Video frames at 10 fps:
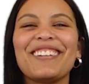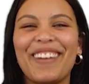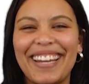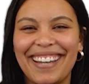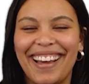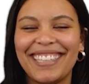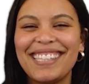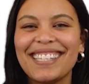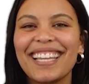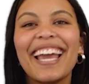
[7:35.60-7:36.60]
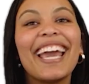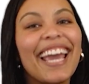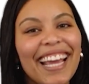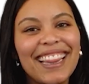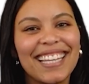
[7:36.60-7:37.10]
Grade 9s,
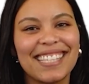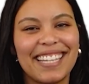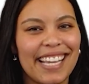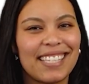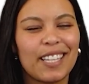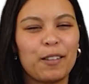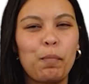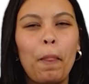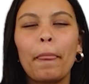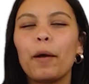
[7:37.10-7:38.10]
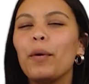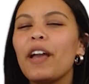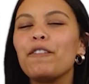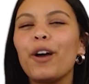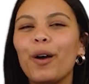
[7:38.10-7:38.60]
in this lesson, we
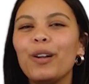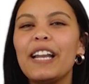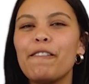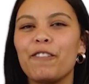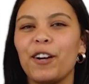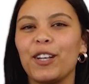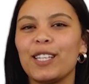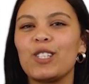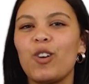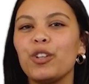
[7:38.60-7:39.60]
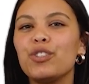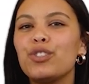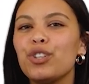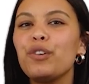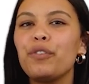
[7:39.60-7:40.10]
have only focused on
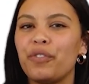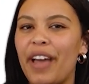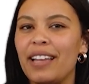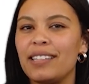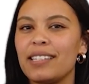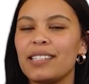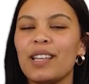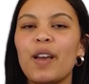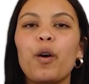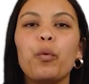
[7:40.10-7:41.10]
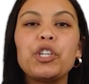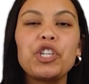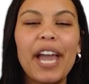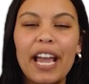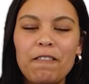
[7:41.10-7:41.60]
two factors
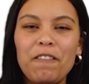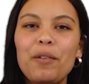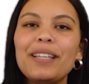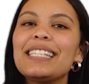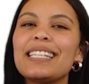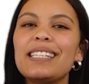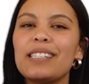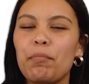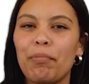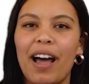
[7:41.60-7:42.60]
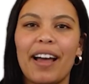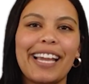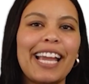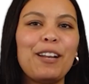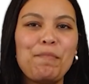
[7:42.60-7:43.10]
which influence the
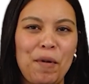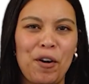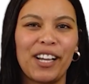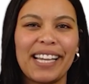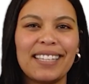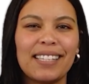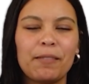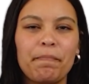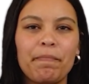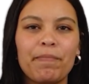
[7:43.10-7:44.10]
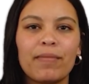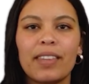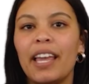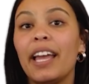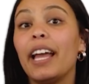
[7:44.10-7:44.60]
supply in markets.
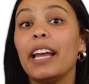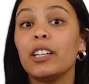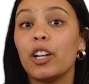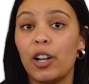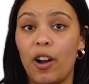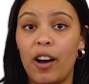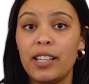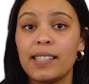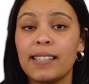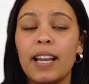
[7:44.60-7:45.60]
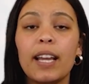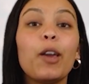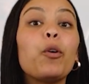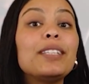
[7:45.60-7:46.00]
In class, your